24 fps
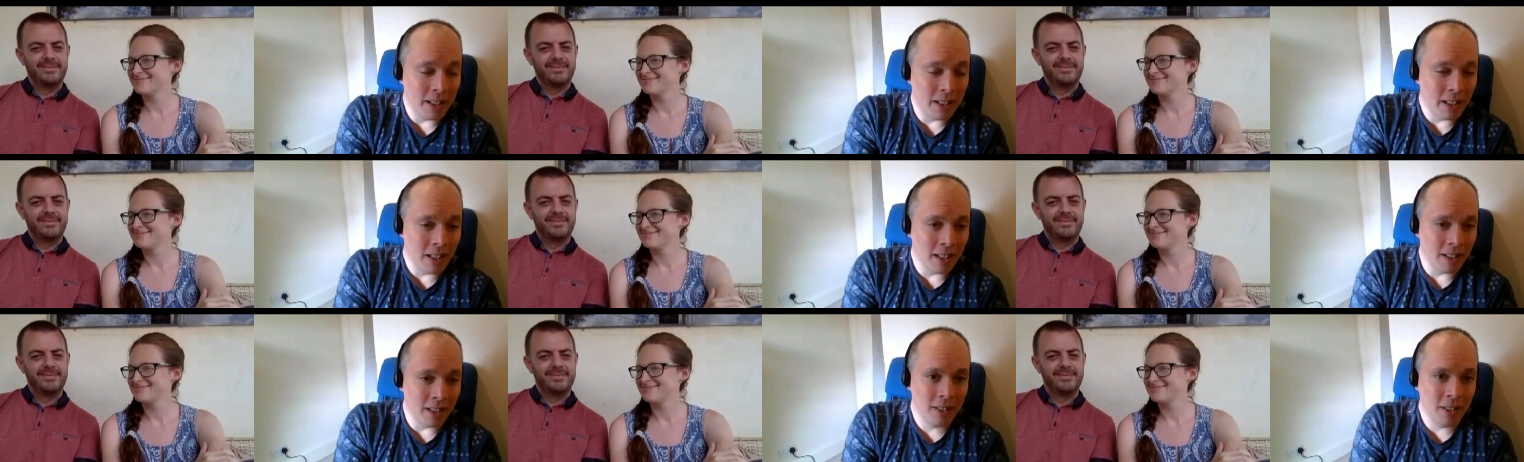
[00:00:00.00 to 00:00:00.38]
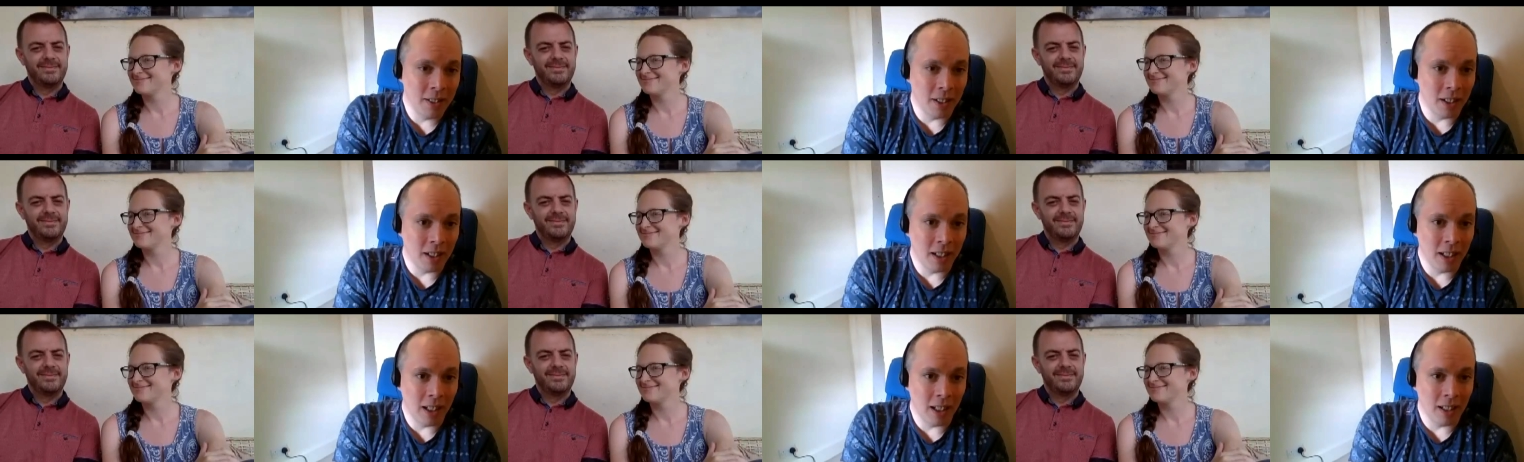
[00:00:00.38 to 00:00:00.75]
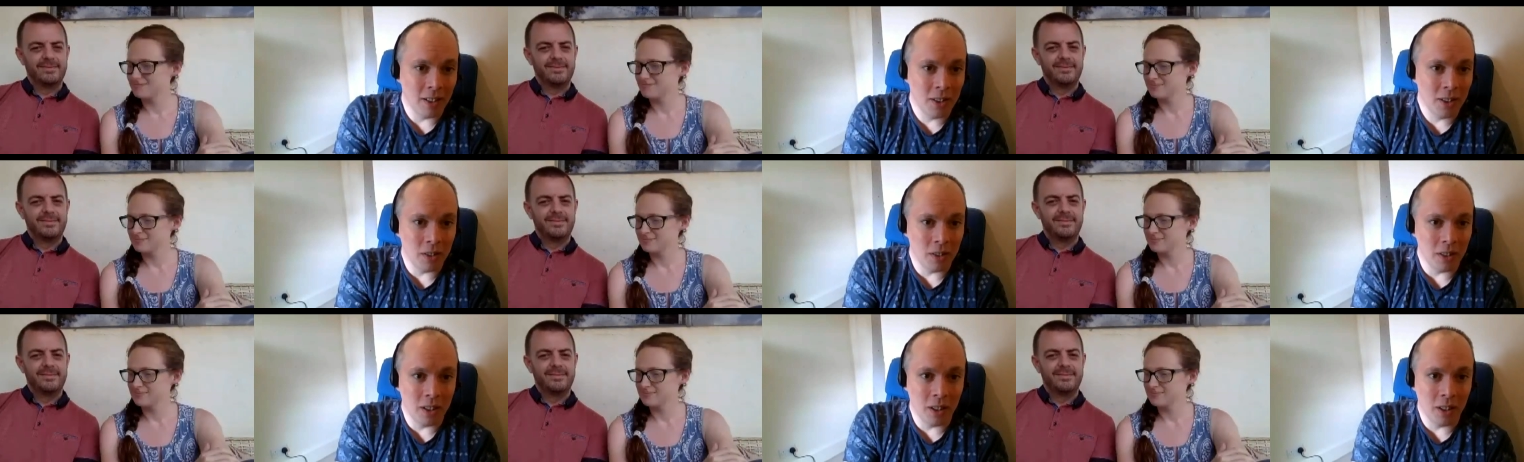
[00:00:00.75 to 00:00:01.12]
Speaker 1: in the sort of
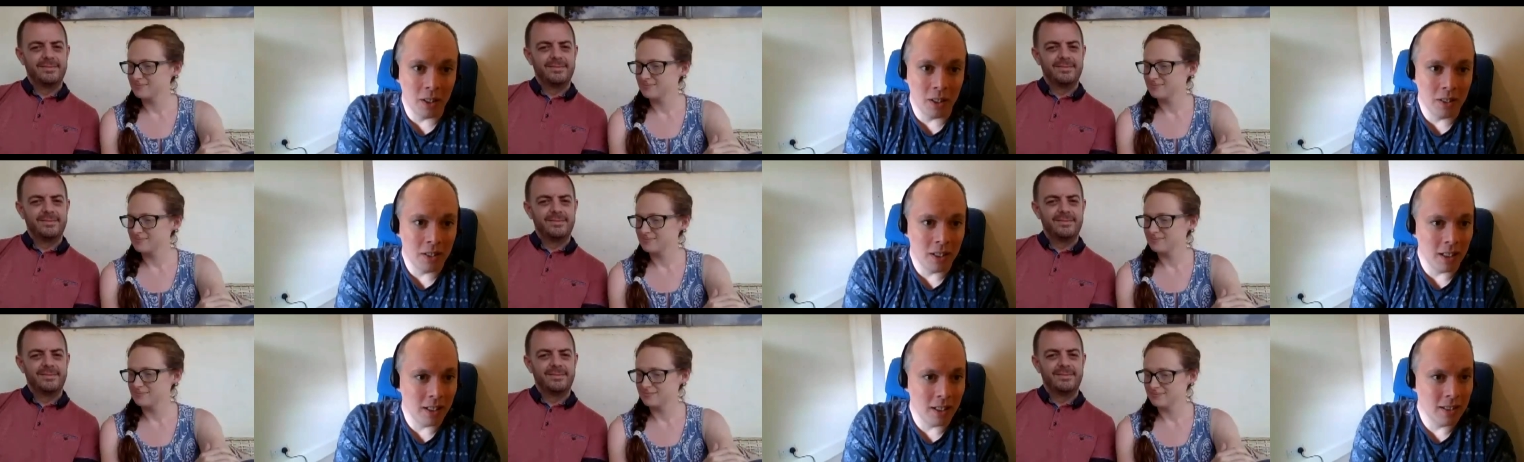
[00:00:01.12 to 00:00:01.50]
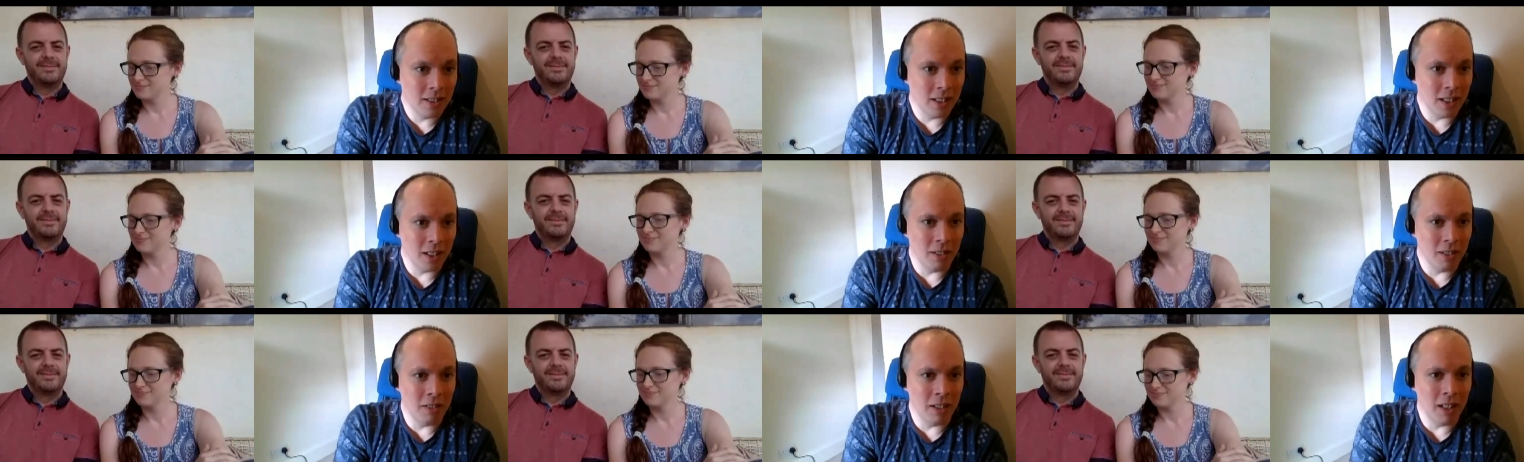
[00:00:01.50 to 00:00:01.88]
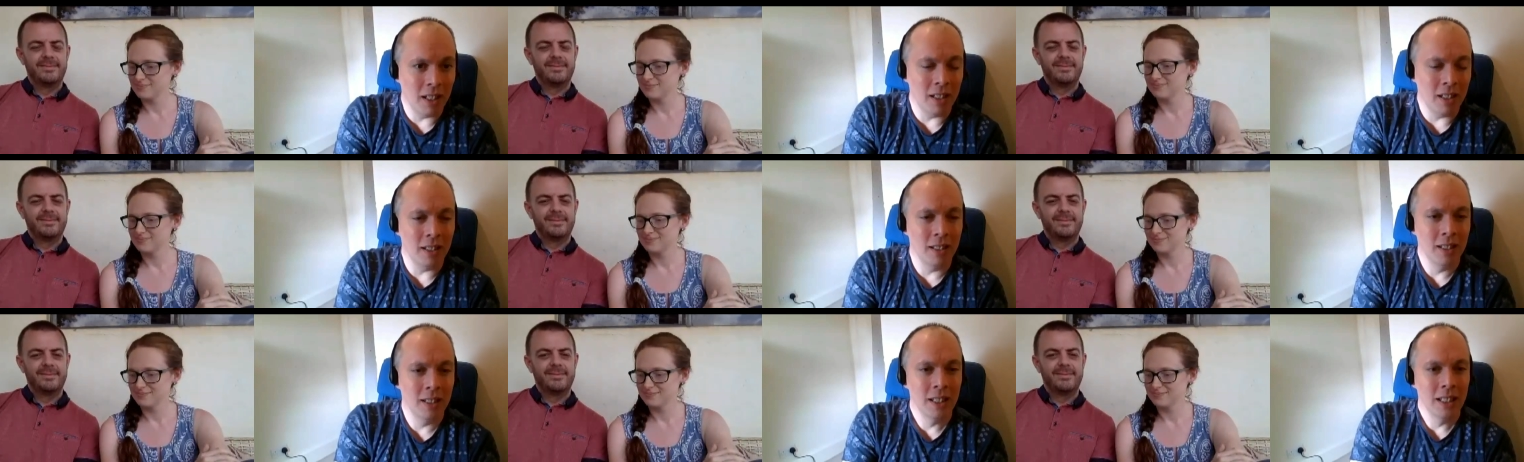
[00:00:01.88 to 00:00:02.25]
culture and context that you're
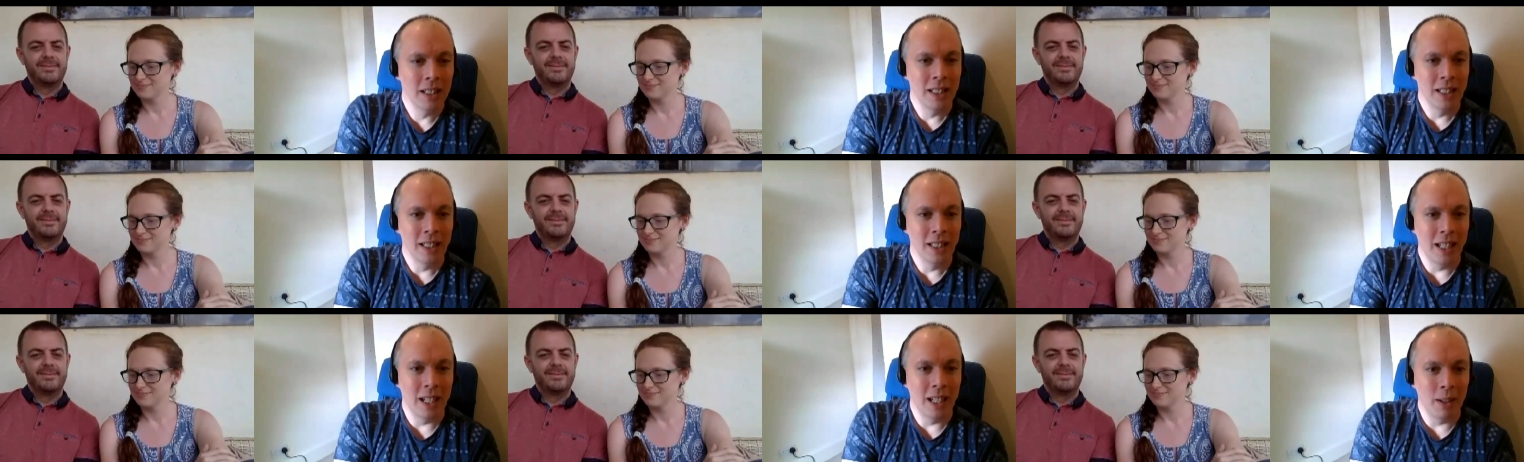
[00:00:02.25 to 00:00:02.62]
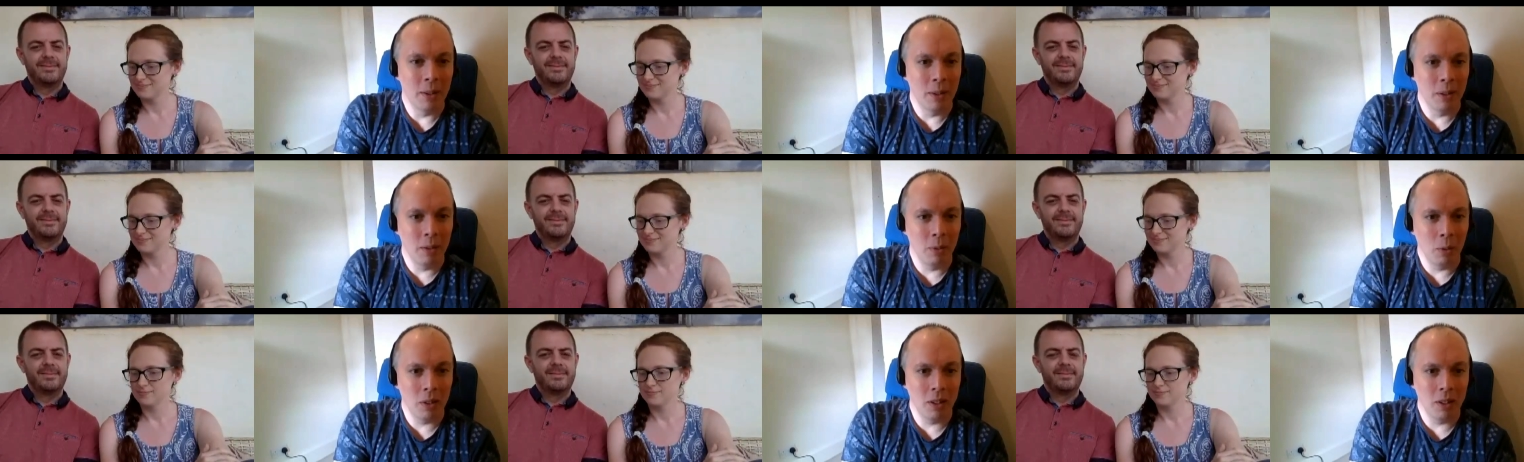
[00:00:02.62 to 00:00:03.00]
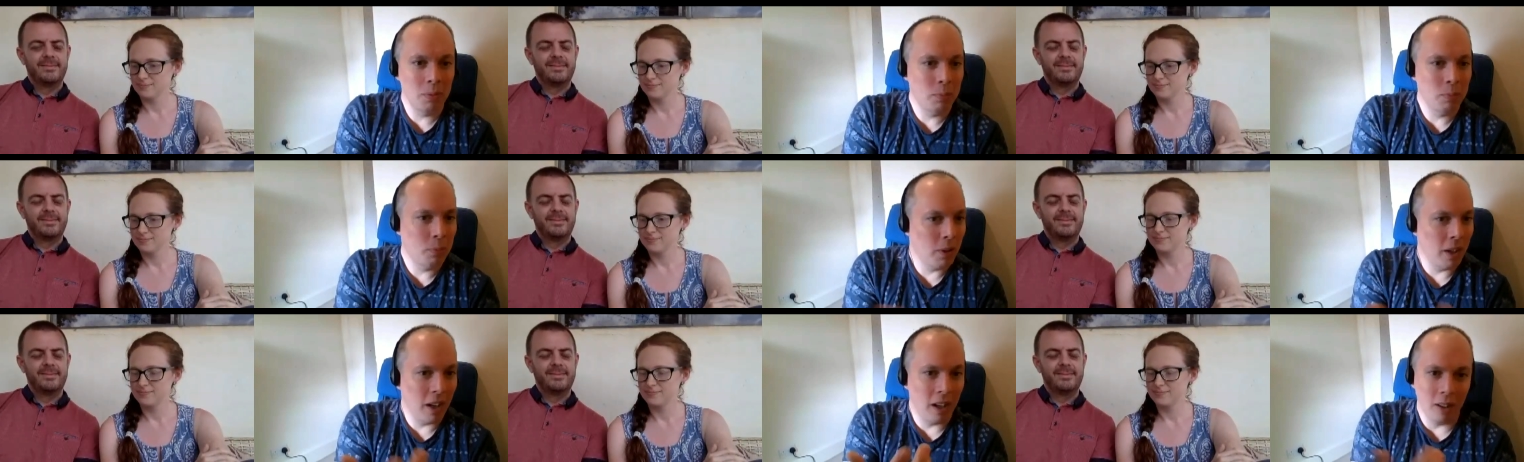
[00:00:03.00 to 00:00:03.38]
in. Uh, what
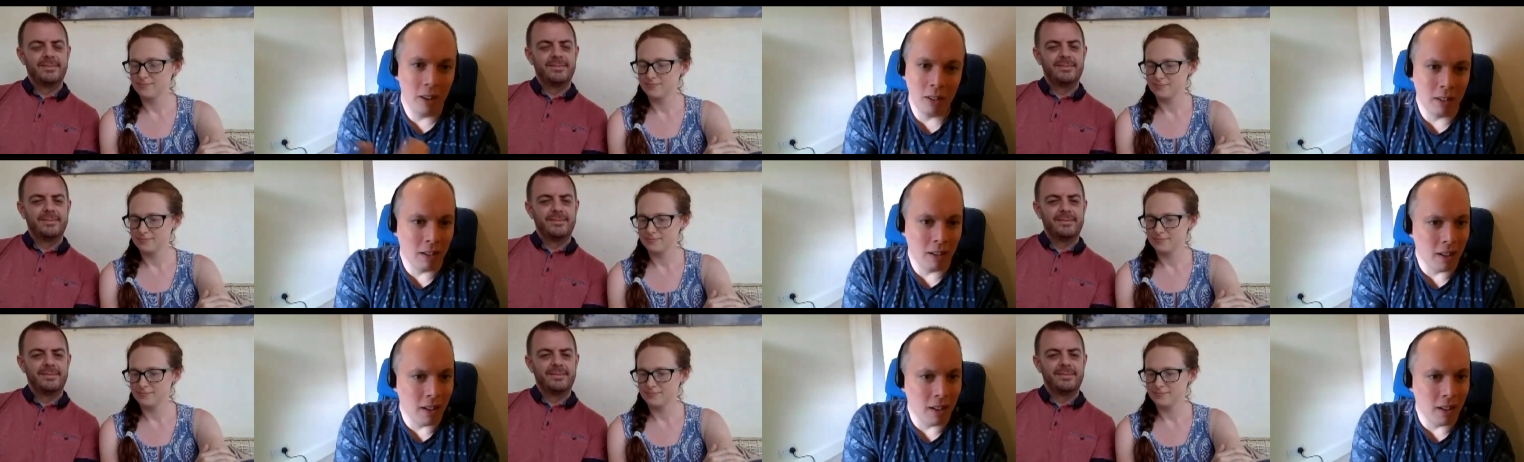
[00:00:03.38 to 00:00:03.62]
does prayer look